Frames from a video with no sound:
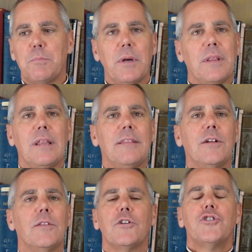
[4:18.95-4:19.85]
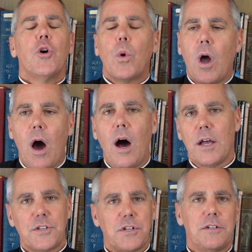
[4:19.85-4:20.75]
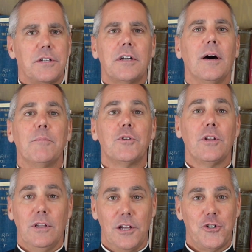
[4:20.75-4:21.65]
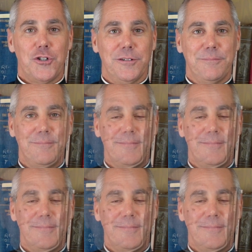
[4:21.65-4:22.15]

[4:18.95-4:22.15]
but there's no cost to come to the luncheon.